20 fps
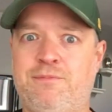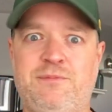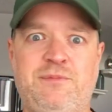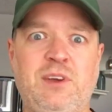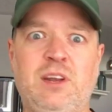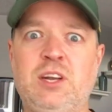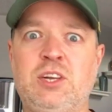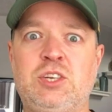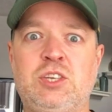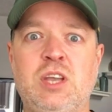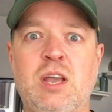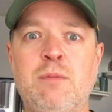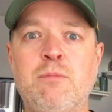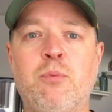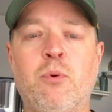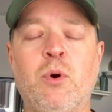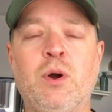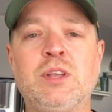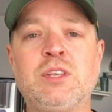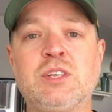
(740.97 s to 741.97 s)
finish 10
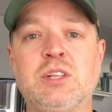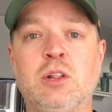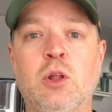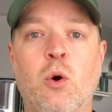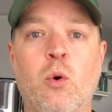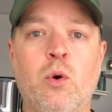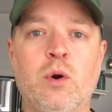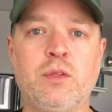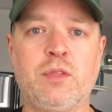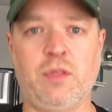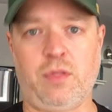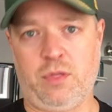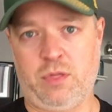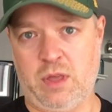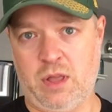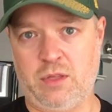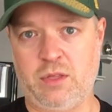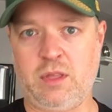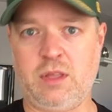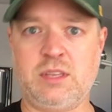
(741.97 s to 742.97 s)
points lower than
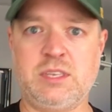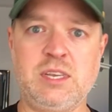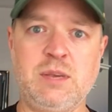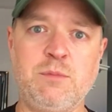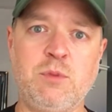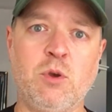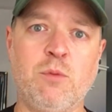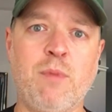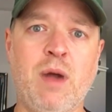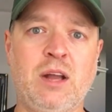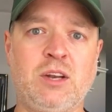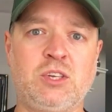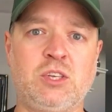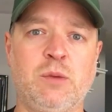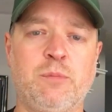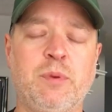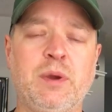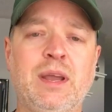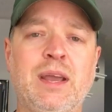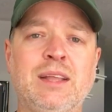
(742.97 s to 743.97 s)
the team you're matched
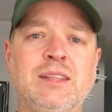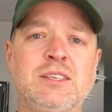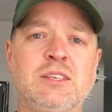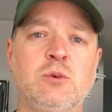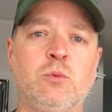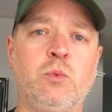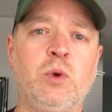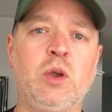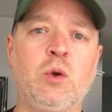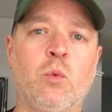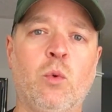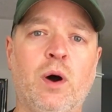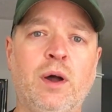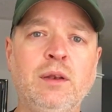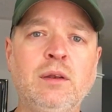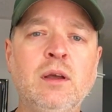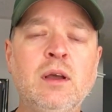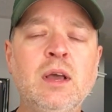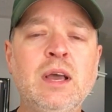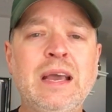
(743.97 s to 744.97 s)
up against in week
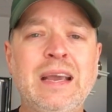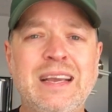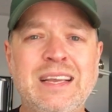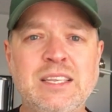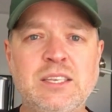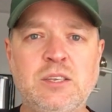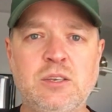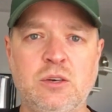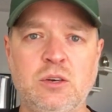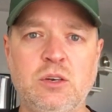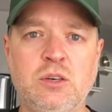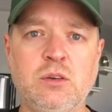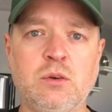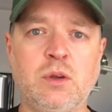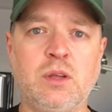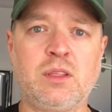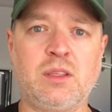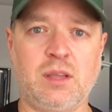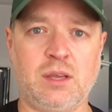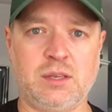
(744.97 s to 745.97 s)
1, consider
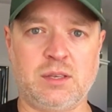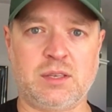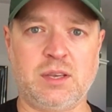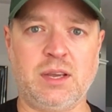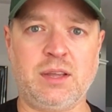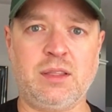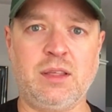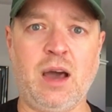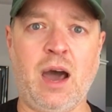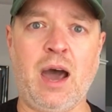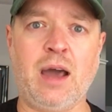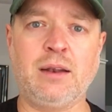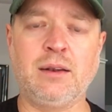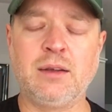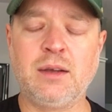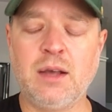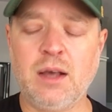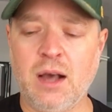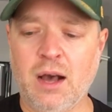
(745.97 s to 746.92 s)
doing things like that.